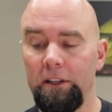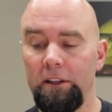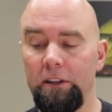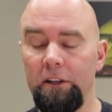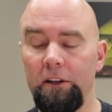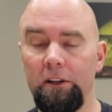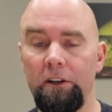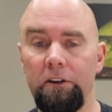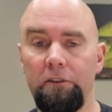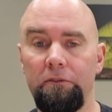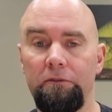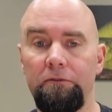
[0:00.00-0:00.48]

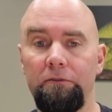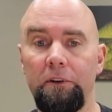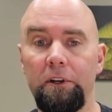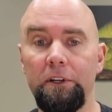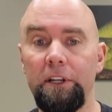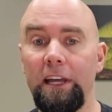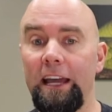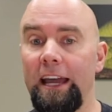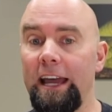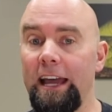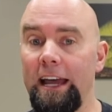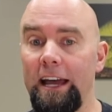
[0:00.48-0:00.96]
they're
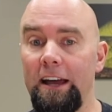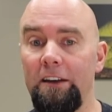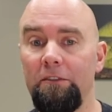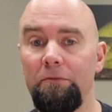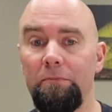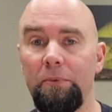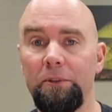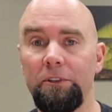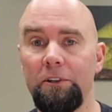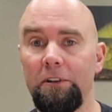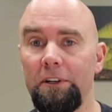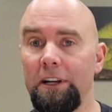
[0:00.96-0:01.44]
fun to
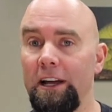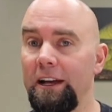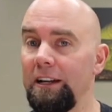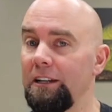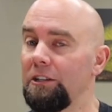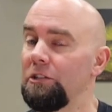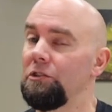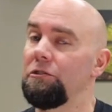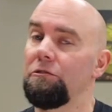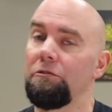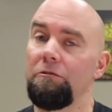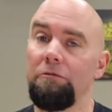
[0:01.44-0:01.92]
have, but they're
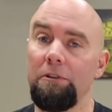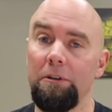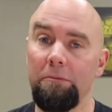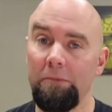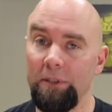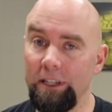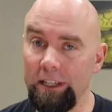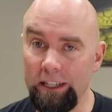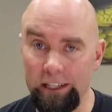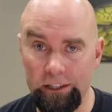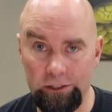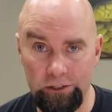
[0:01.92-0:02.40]
not
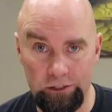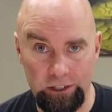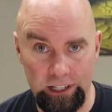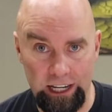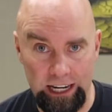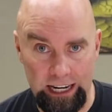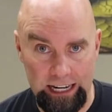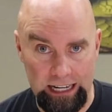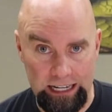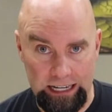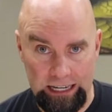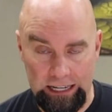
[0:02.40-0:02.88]
extremely
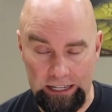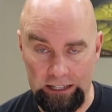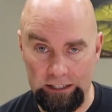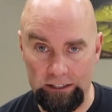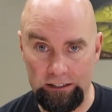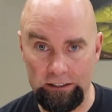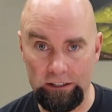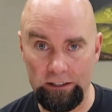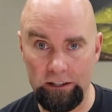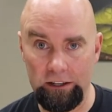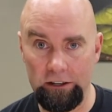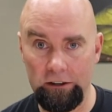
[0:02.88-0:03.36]
entertaining.
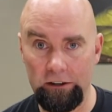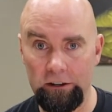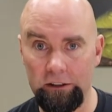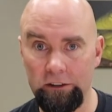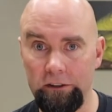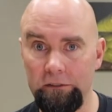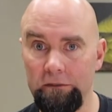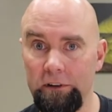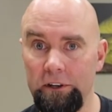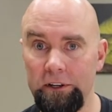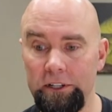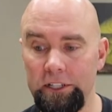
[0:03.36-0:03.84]
Uh,
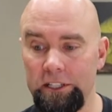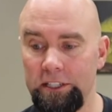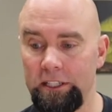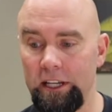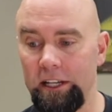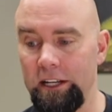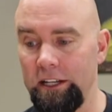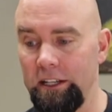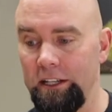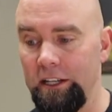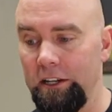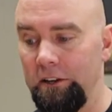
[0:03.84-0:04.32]
they're very
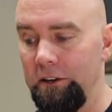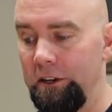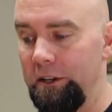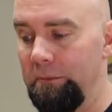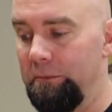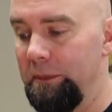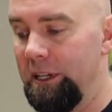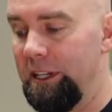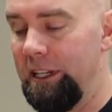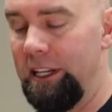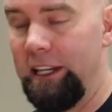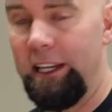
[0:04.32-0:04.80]

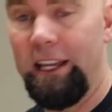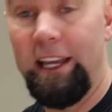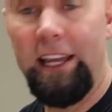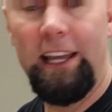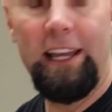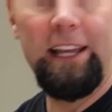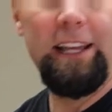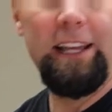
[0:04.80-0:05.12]
sedentary, meaning